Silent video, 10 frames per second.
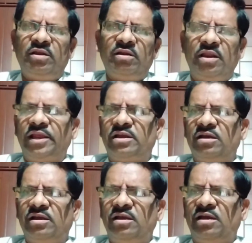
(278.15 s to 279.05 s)
like
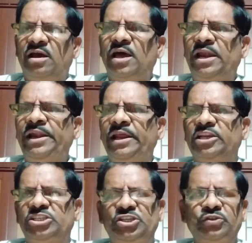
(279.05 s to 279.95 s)
Ireland
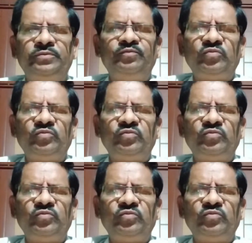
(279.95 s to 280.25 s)
issue,